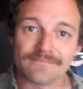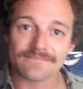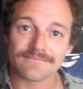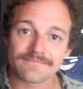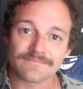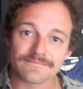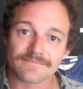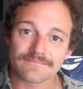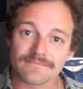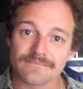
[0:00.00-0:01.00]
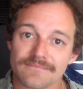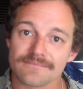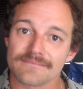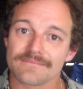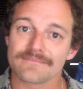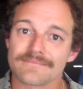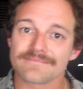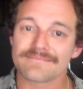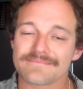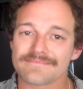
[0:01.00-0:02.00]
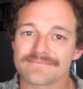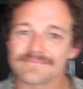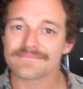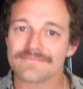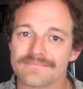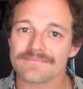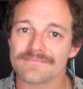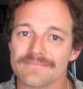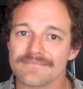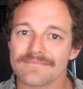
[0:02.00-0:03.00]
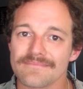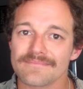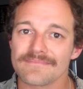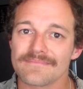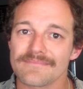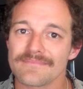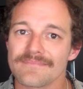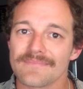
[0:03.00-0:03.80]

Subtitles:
And are you thinking about like how you want them to look?